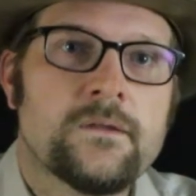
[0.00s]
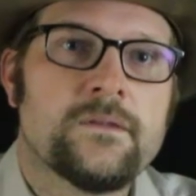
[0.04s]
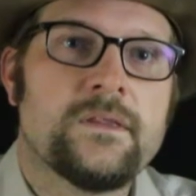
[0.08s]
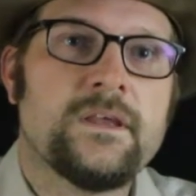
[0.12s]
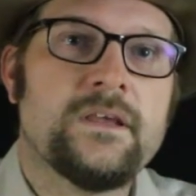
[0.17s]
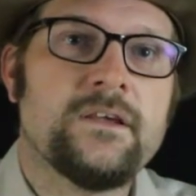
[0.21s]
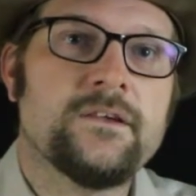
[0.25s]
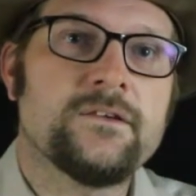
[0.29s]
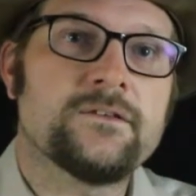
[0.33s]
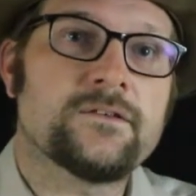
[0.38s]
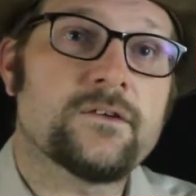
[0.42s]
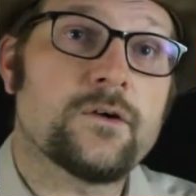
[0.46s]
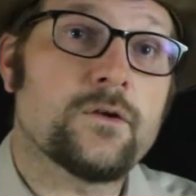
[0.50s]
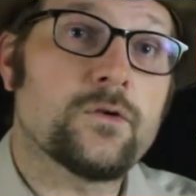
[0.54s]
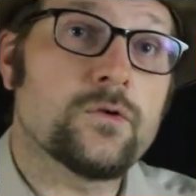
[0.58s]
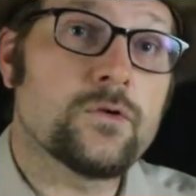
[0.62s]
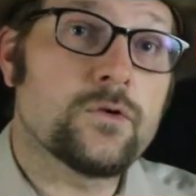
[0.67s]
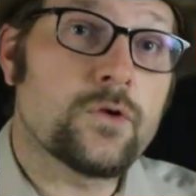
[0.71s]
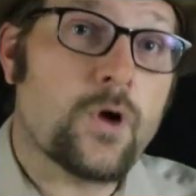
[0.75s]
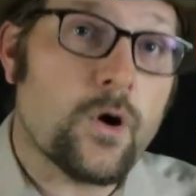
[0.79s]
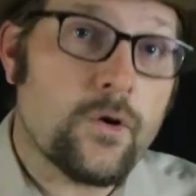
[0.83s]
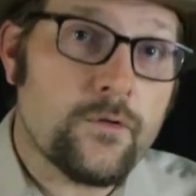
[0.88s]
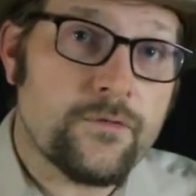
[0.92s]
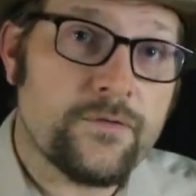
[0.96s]
These
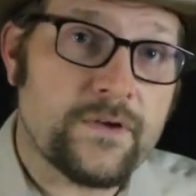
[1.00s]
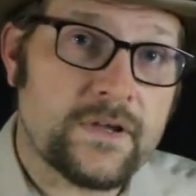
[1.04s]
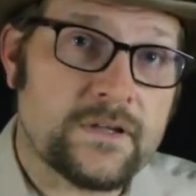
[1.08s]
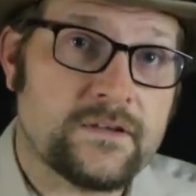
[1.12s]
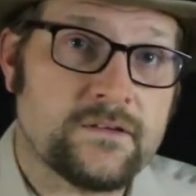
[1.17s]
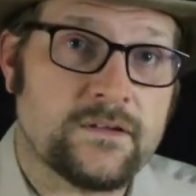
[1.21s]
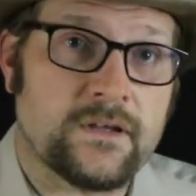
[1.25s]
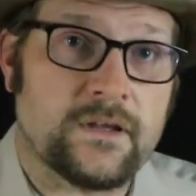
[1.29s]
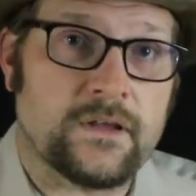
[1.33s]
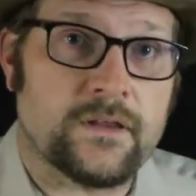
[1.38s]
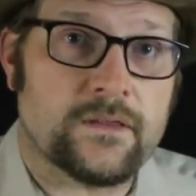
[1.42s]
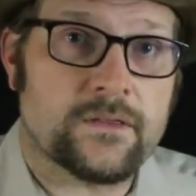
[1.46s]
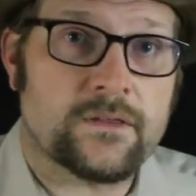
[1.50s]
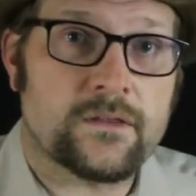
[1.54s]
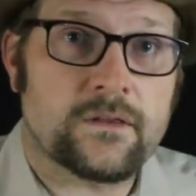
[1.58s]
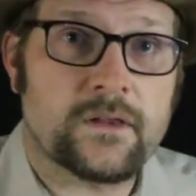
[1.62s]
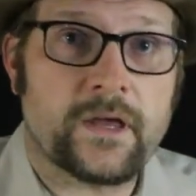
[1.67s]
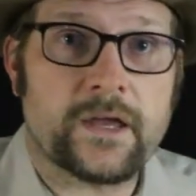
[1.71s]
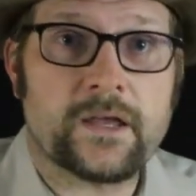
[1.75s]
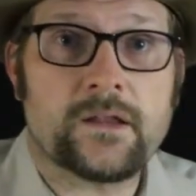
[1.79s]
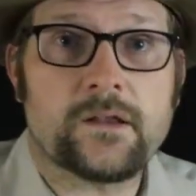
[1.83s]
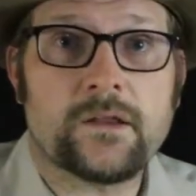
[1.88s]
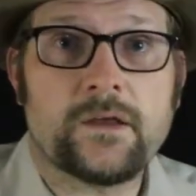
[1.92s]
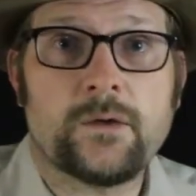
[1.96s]
loafy teeth
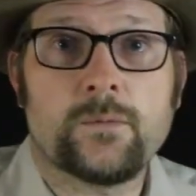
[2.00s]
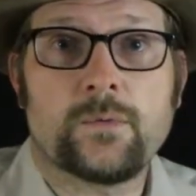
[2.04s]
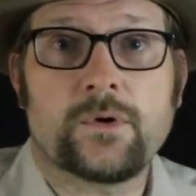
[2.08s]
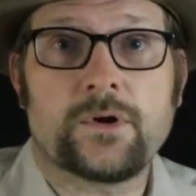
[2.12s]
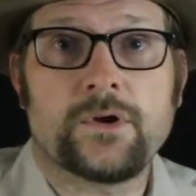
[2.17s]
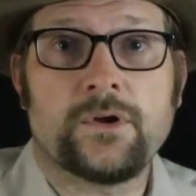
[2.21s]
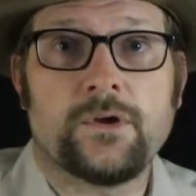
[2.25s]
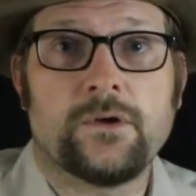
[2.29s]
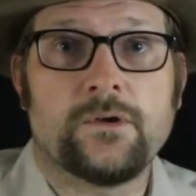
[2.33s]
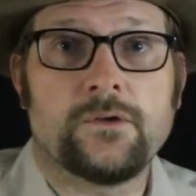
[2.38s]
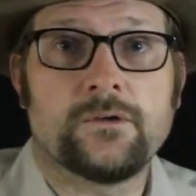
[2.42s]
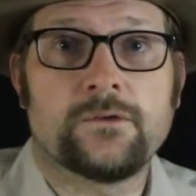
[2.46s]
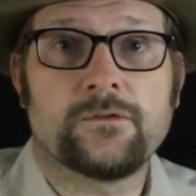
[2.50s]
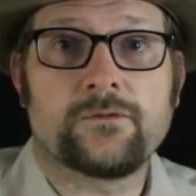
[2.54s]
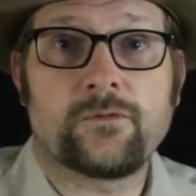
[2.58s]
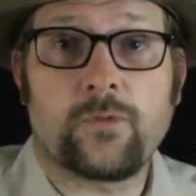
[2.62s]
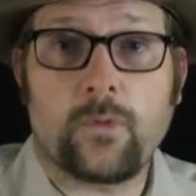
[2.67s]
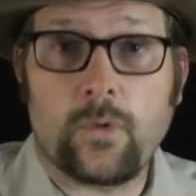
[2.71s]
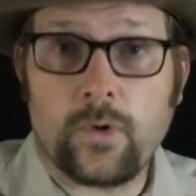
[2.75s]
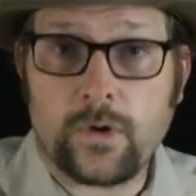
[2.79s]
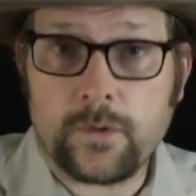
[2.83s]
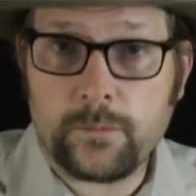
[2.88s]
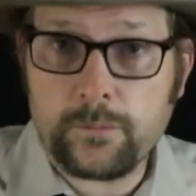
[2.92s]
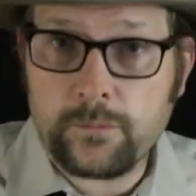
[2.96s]
likely were used
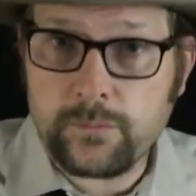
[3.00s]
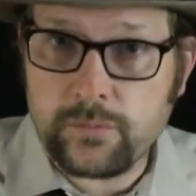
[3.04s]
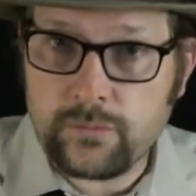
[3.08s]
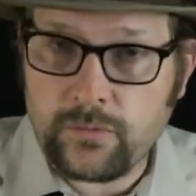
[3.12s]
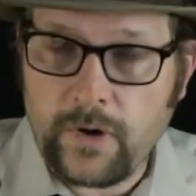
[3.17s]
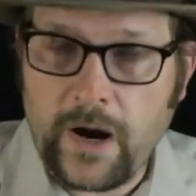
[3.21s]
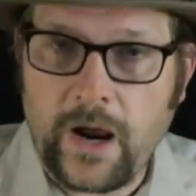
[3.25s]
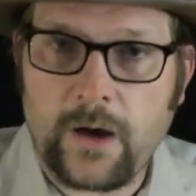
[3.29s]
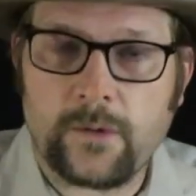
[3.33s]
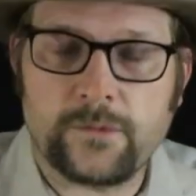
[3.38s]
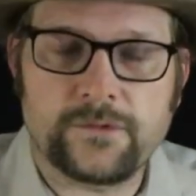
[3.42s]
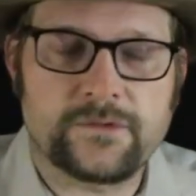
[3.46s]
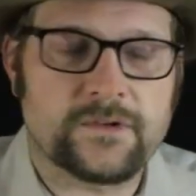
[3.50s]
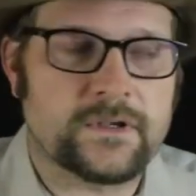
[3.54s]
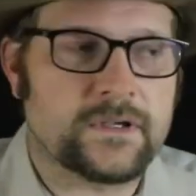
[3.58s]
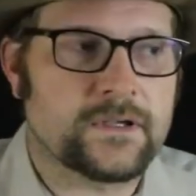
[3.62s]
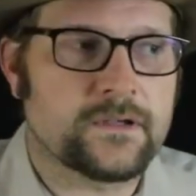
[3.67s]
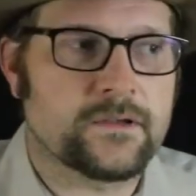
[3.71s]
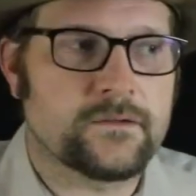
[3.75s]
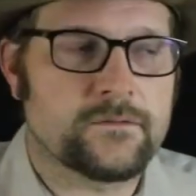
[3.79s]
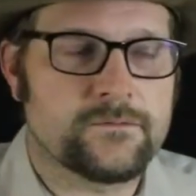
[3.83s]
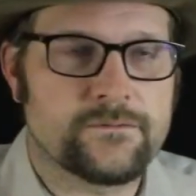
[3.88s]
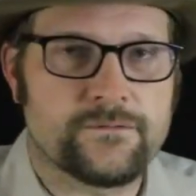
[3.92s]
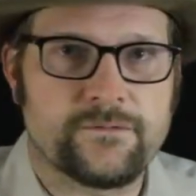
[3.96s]
for
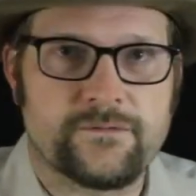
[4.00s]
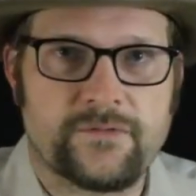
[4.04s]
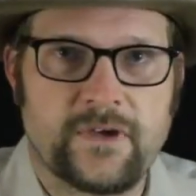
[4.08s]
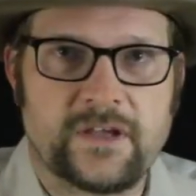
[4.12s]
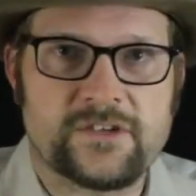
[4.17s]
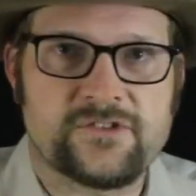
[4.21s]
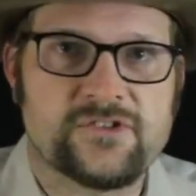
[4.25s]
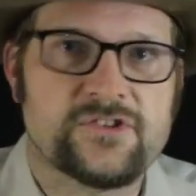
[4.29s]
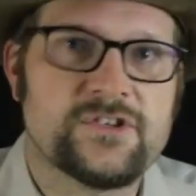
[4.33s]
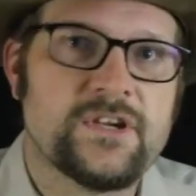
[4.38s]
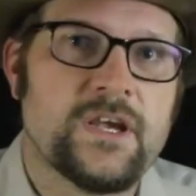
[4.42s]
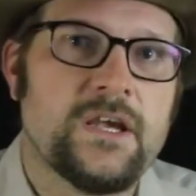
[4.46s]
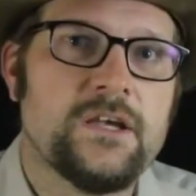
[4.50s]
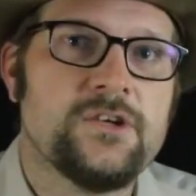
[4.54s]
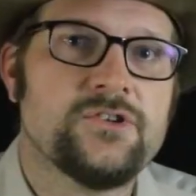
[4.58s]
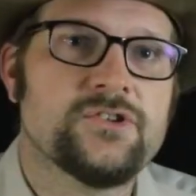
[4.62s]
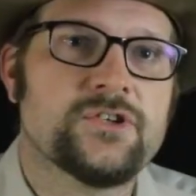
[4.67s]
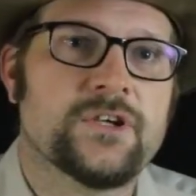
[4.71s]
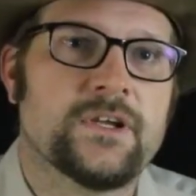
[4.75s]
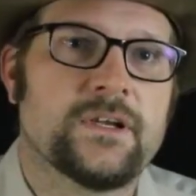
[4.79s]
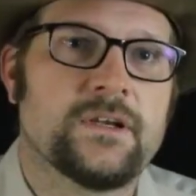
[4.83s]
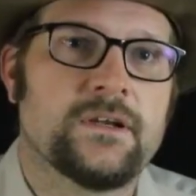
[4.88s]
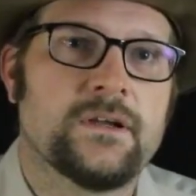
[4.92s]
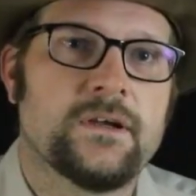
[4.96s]
browsing
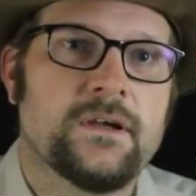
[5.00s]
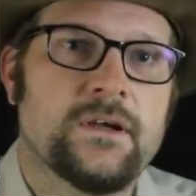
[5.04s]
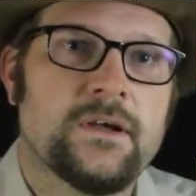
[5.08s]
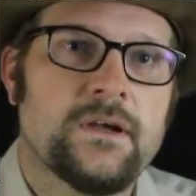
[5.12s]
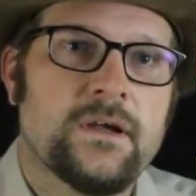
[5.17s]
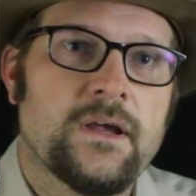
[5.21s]
vegetation,